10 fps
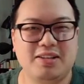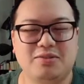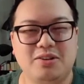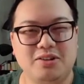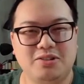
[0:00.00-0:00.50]

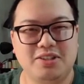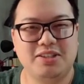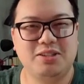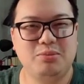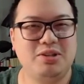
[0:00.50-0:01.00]
for 100
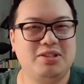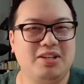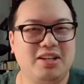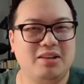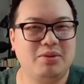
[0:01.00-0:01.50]
ETBs
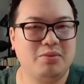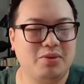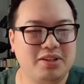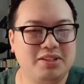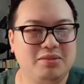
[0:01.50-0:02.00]
and they give me
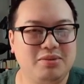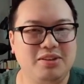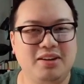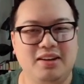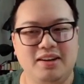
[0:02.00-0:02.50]
one
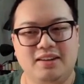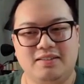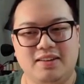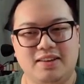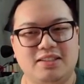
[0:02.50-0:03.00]
ETB,
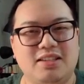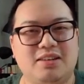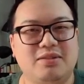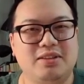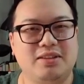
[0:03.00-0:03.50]
right? It's
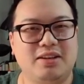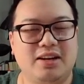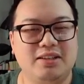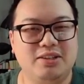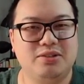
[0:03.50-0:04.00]
not really
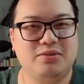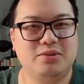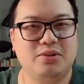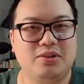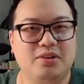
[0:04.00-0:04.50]
ideal
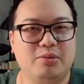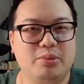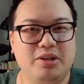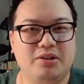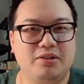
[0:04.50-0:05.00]
for a
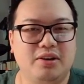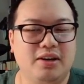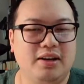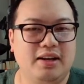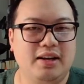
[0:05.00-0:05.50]
beginner.
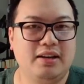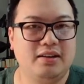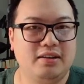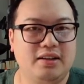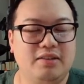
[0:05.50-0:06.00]

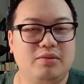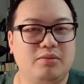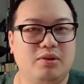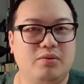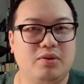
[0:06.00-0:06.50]
And even
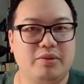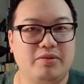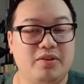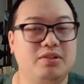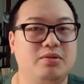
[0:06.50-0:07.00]
one of my
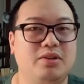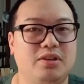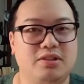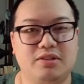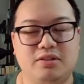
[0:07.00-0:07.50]
friends who
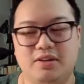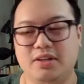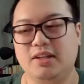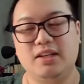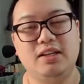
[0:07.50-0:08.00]
does this
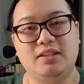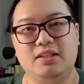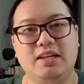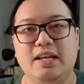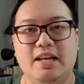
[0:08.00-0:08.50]
already, he
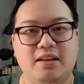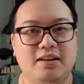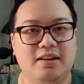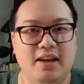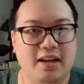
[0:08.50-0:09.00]
said he can't
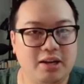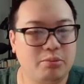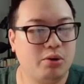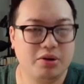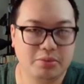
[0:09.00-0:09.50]
get any
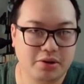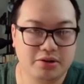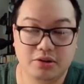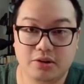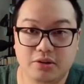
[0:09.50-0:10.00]
Pokemon
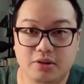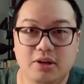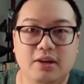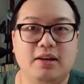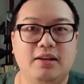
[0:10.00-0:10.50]
at all,
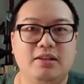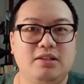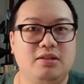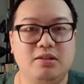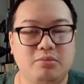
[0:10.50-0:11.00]
and
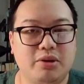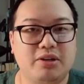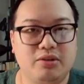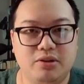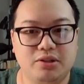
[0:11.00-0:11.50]
he's
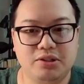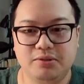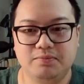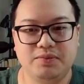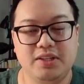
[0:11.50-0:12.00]
brand new
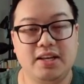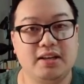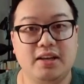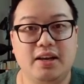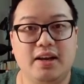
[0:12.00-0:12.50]
also. He
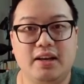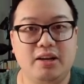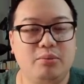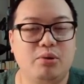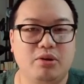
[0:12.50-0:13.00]
can't get
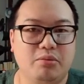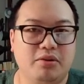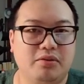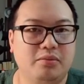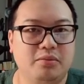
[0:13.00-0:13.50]
any
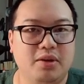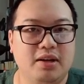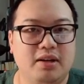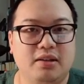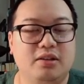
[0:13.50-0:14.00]
Pokemon from
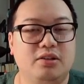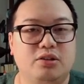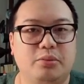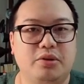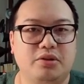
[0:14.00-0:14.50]
the
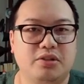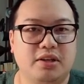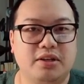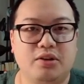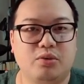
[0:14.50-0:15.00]
distributors
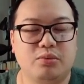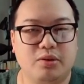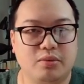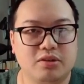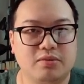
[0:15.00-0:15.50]
that he normally
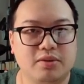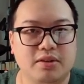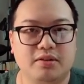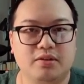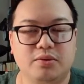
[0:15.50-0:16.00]
works
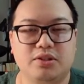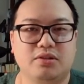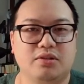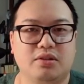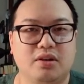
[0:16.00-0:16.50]
with, which
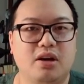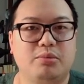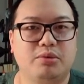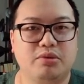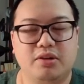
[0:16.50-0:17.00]
is
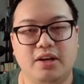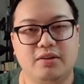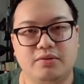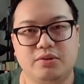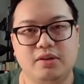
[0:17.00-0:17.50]
a
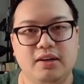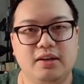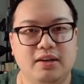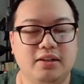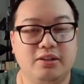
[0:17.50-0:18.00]
handful
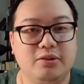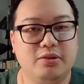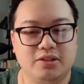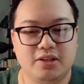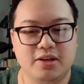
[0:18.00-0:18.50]
in the
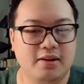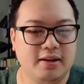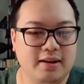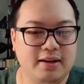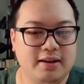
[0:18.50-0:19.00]
USA,
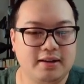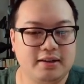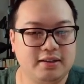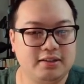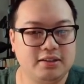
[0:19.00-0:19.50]

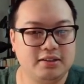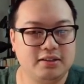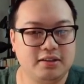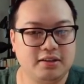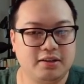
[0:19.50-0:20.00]
and it's
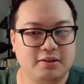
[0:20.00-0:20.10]
just like